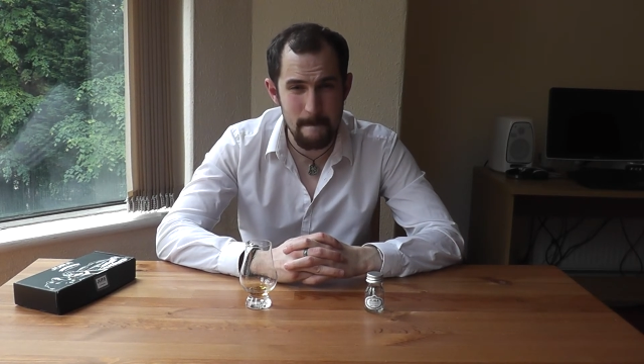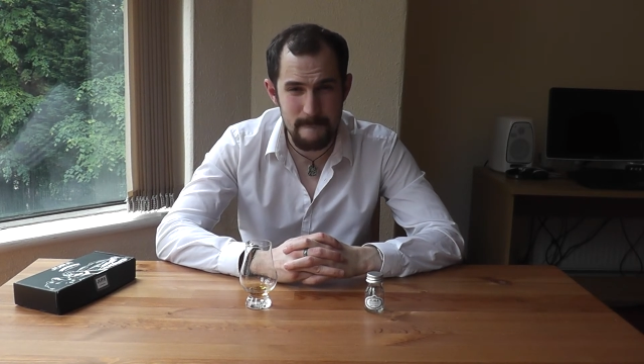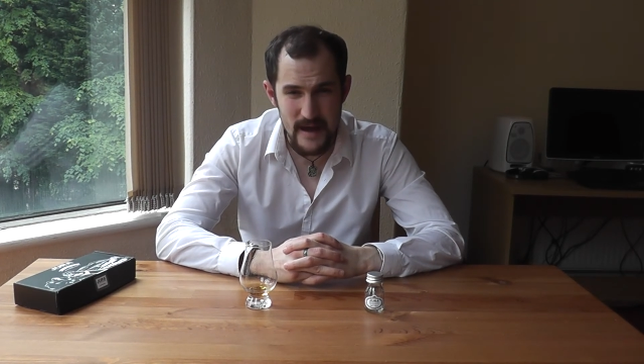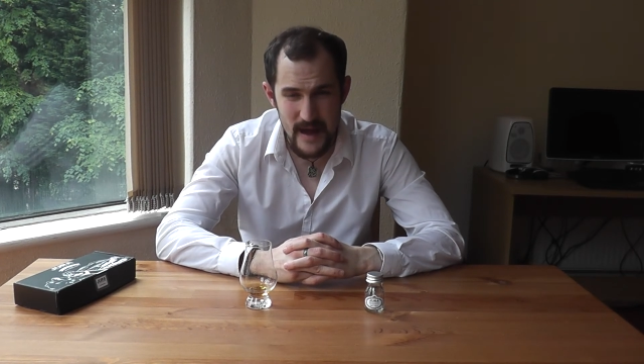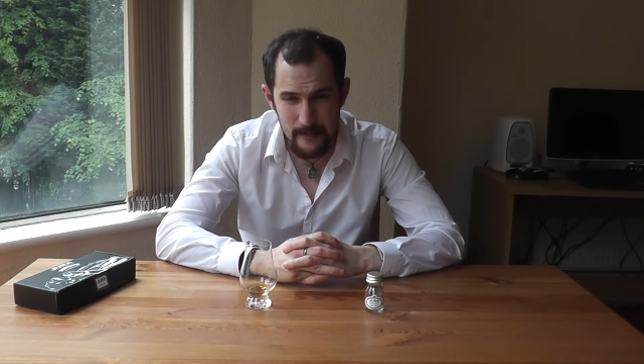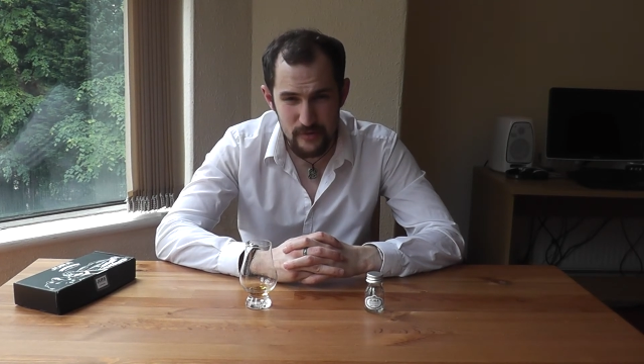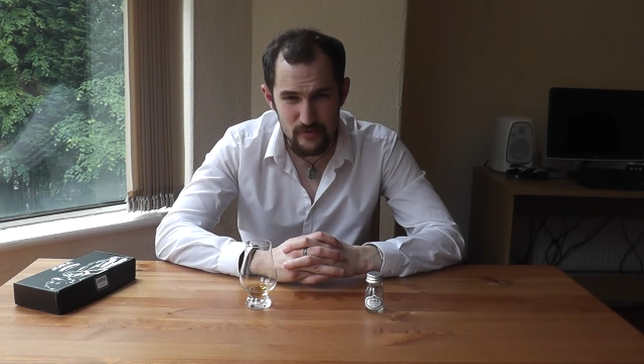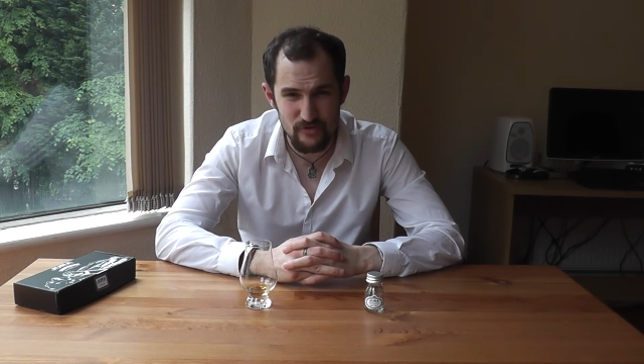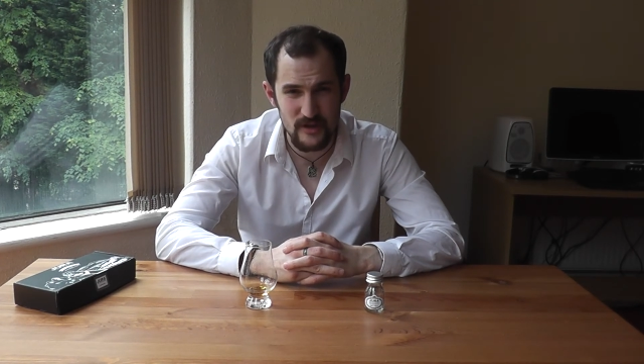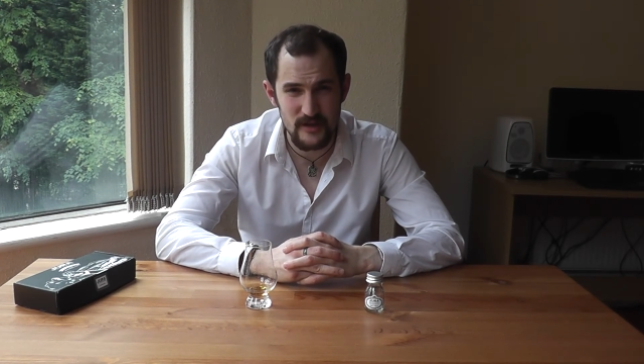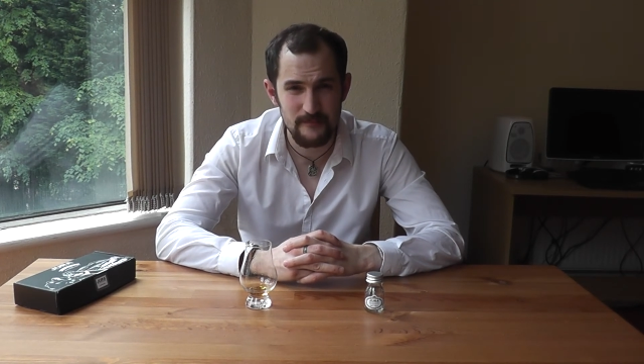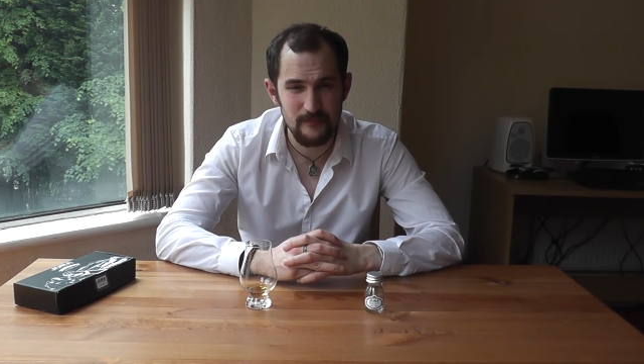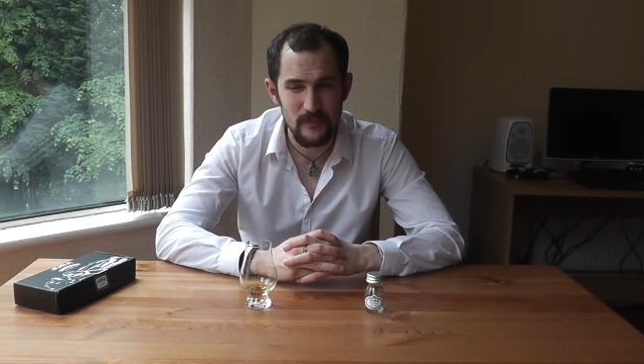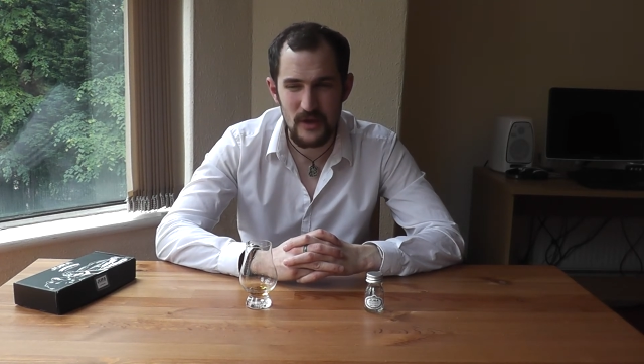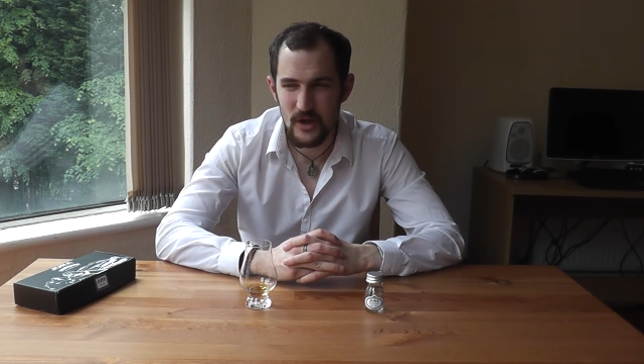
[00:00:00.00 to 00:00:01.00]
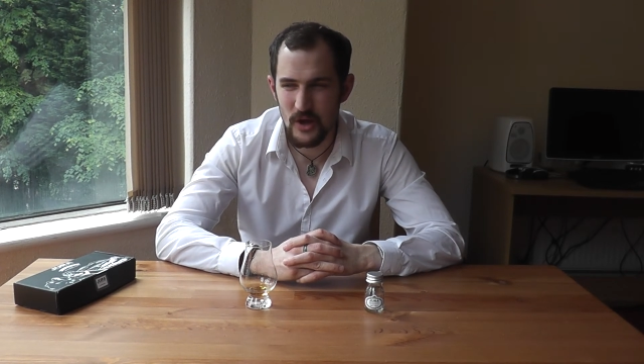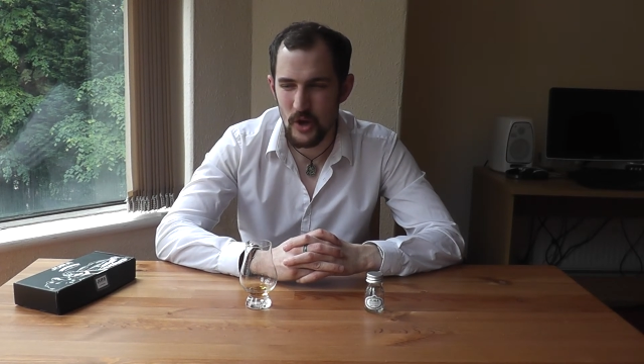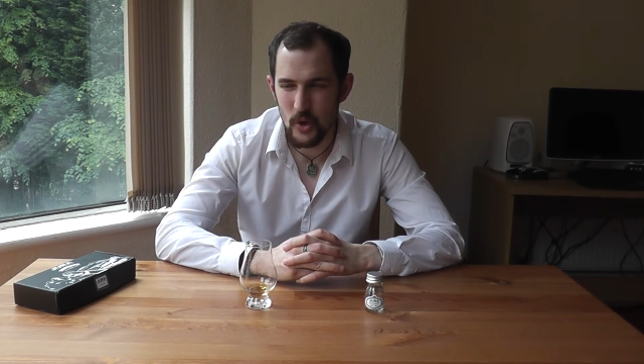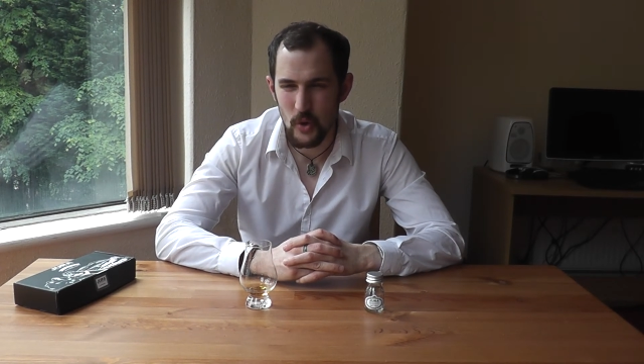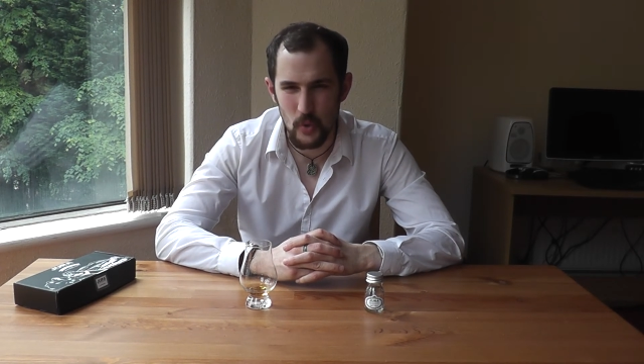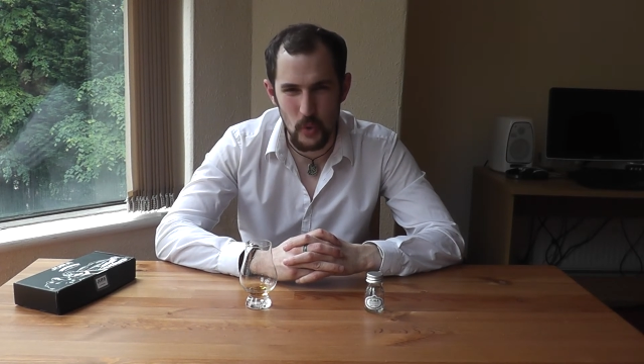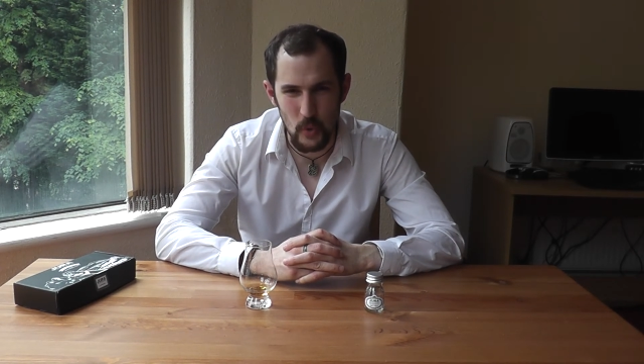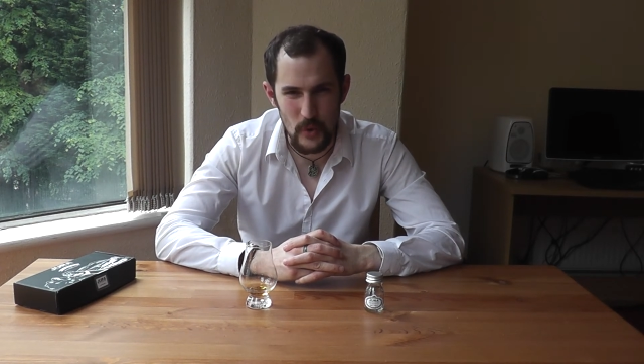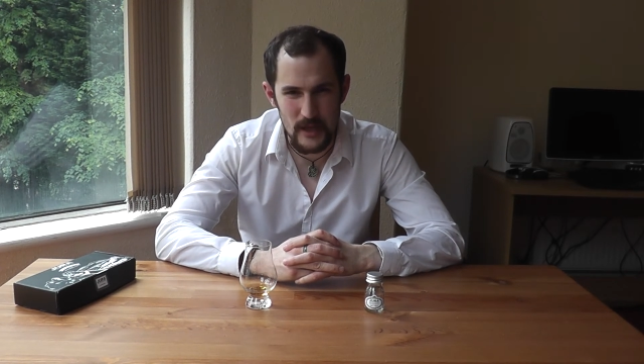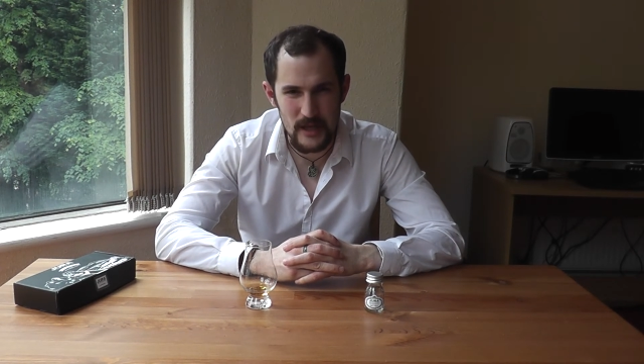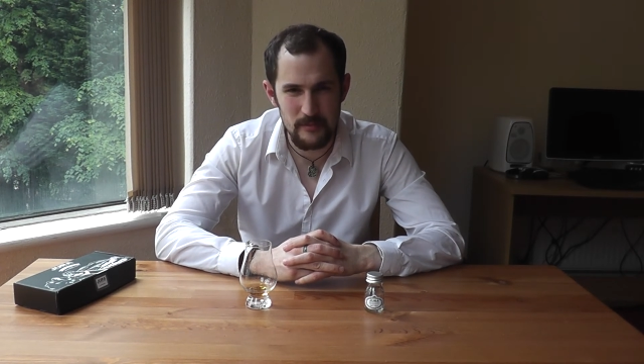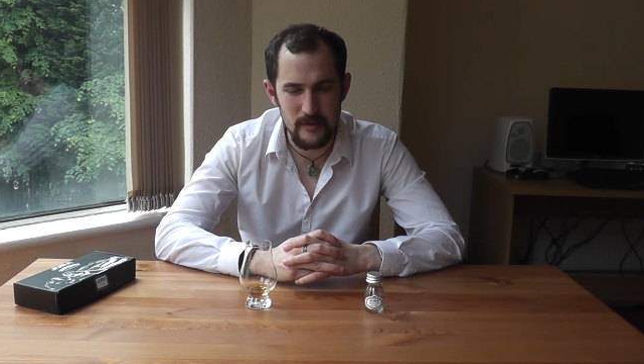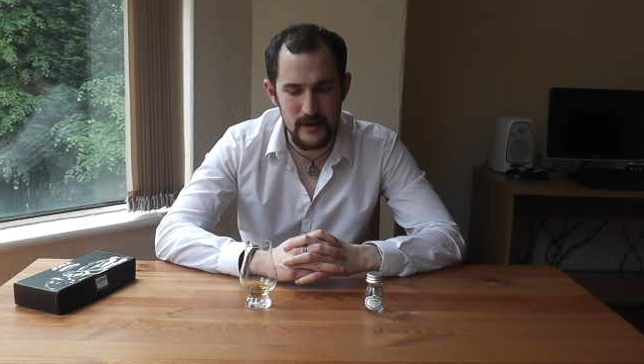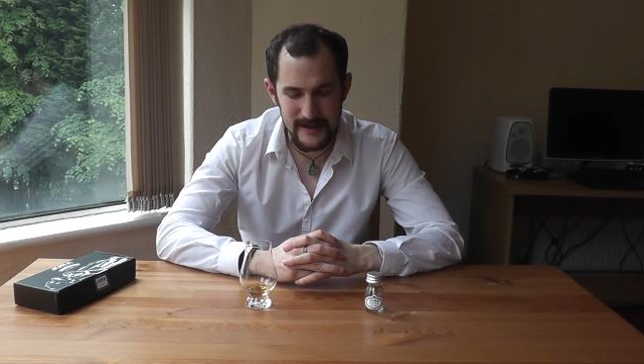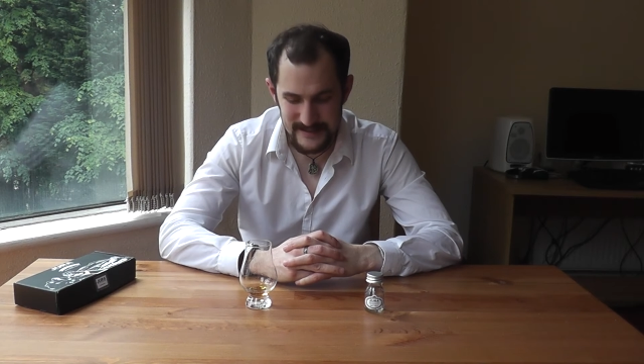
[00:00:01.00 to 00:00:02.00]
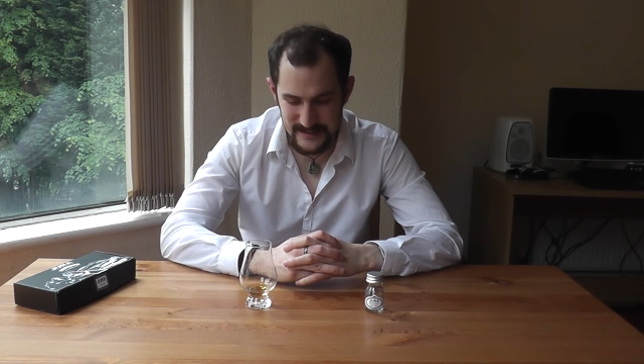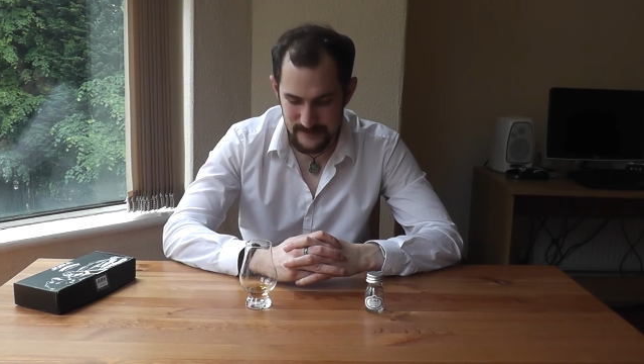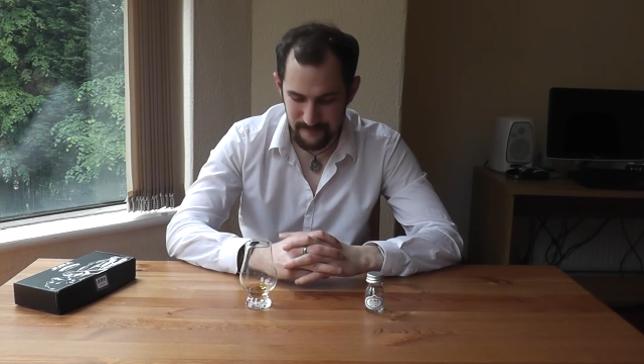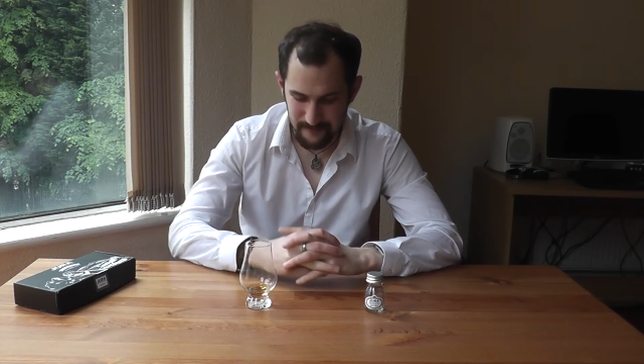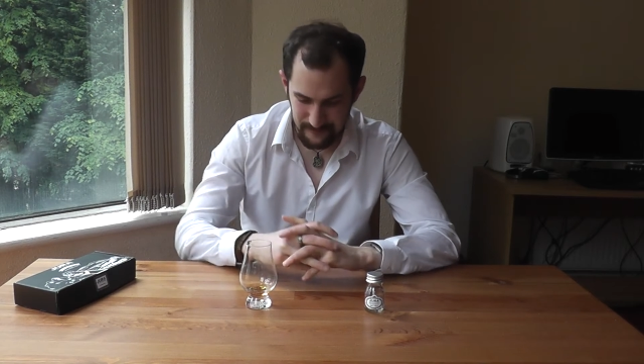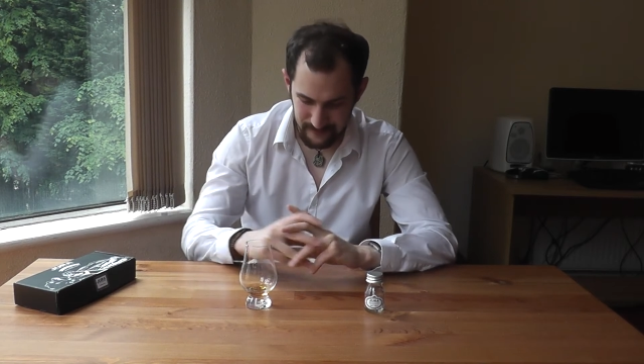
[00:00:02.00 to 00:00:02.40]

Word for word: peppery, oily peat.